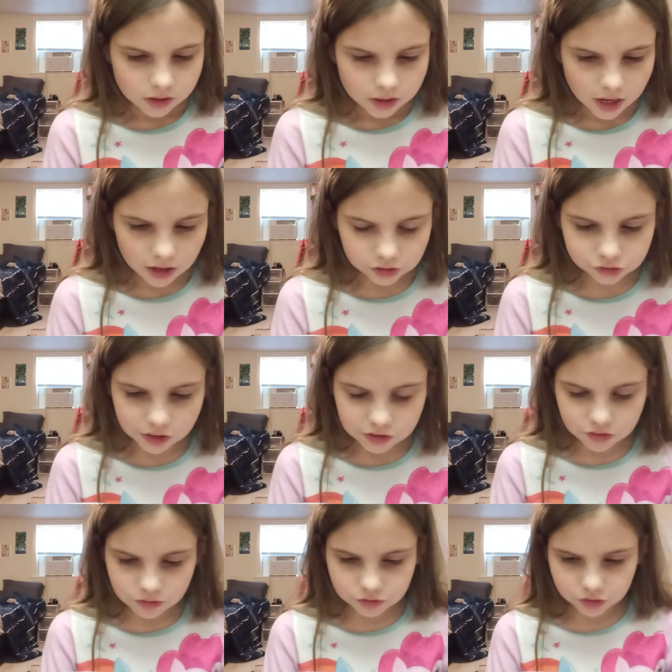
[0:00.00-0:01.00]
How did you get
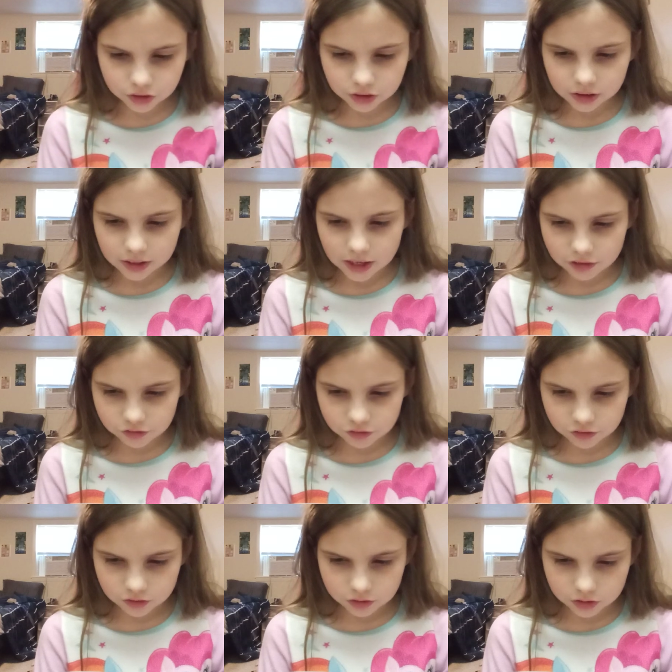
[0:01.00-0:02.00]
so dirty? Asked
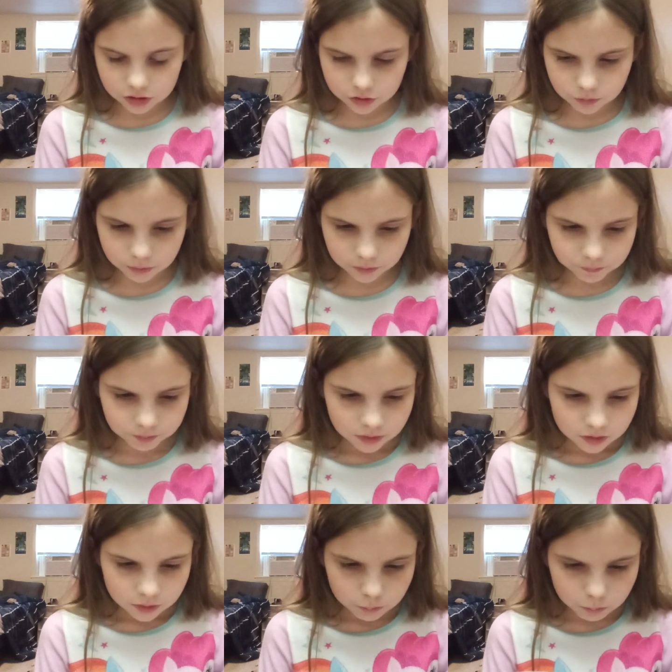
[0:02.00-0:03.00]
Hesper.
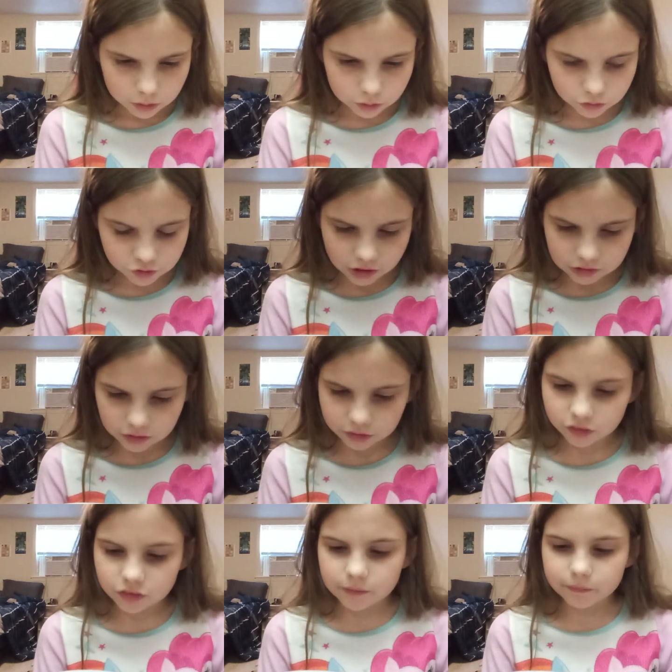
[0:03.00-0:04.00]
Miguel sat down
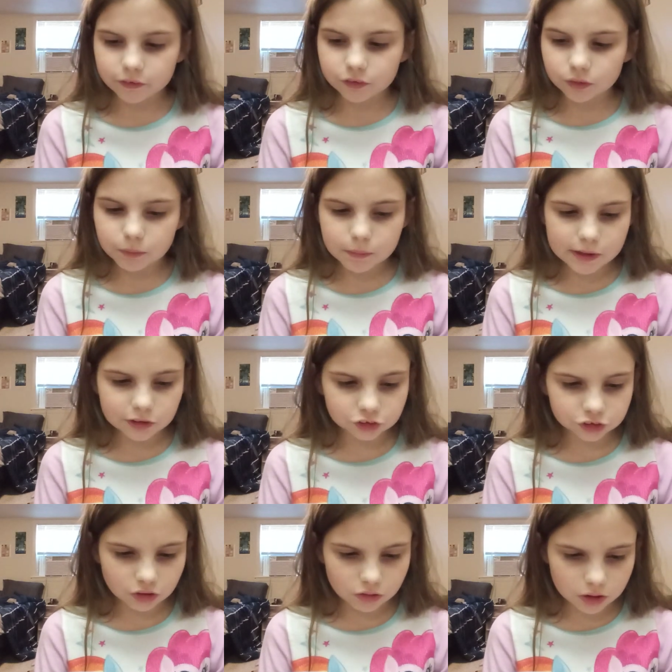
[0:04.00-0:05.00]
at the table. A group of men
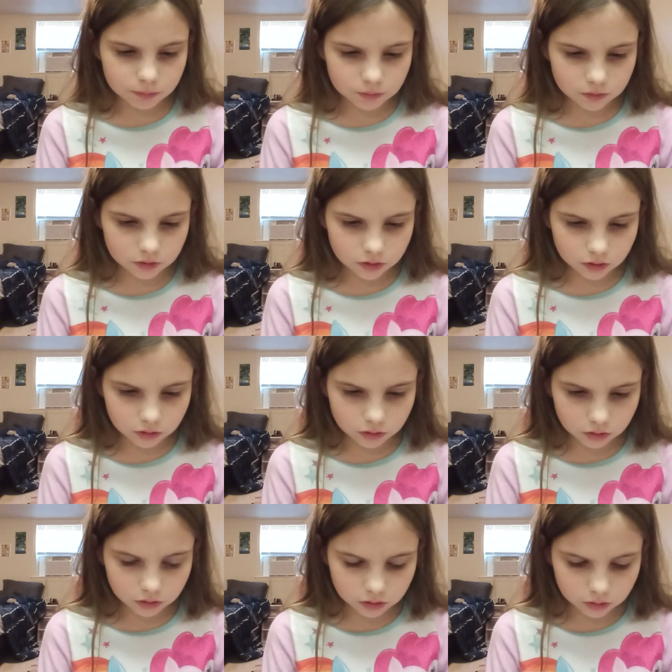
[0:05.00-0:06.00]
showed up.
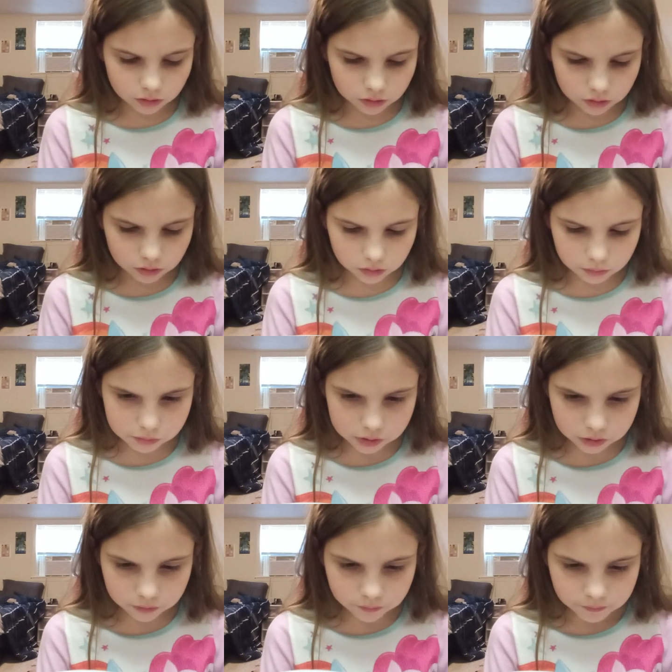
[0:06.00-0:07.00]

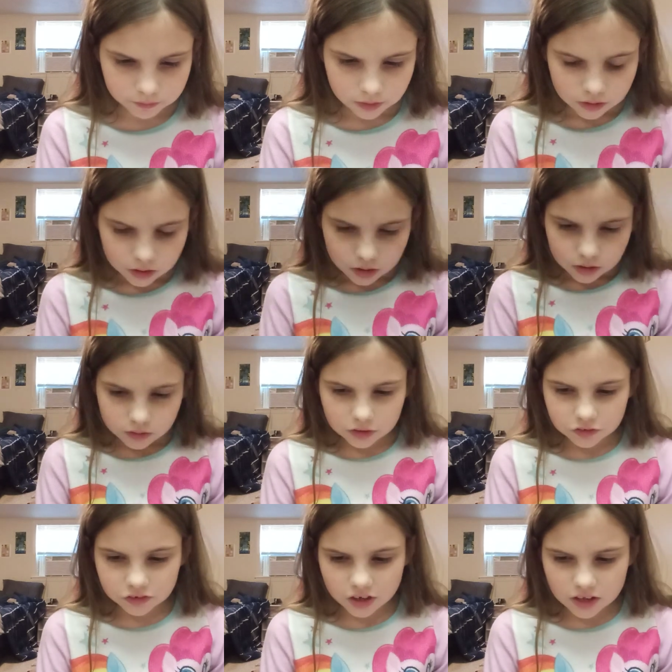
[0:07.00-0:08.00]
Oklahoma. They
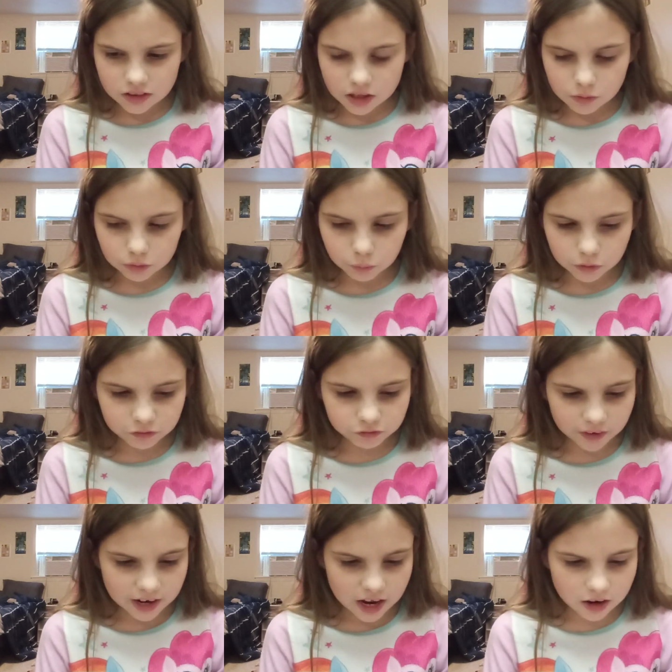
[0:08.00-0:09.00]
said they would work
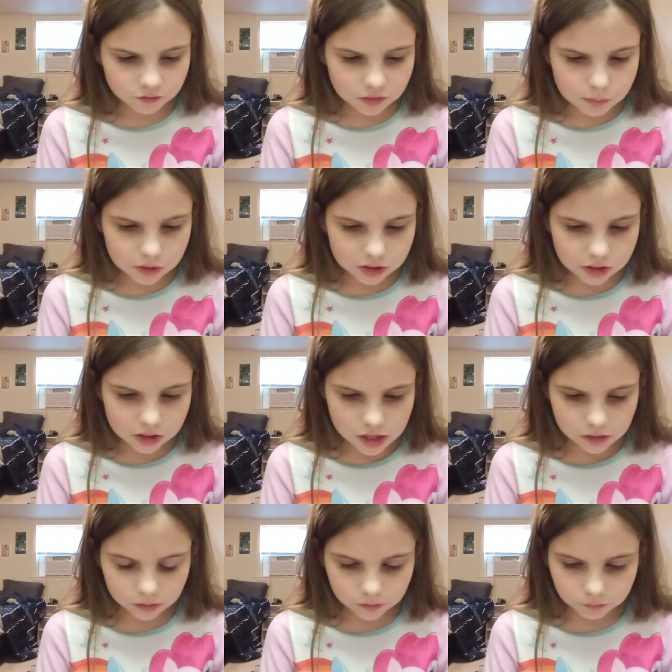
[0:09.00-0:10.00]
for half the money,
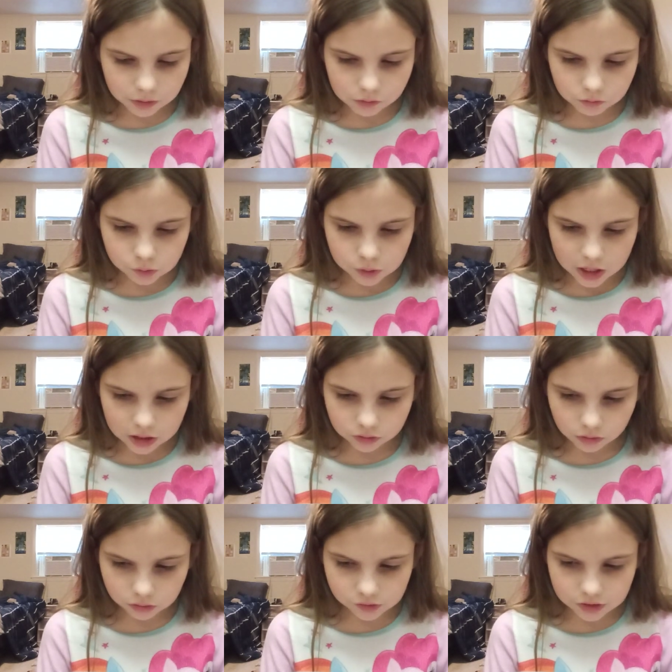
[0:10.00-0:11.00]
and the railroad hired
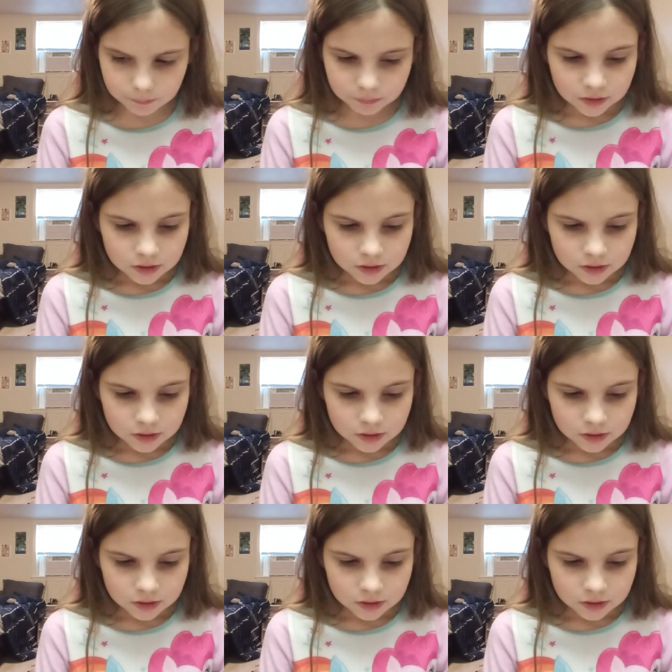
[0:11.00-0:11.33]
all of them.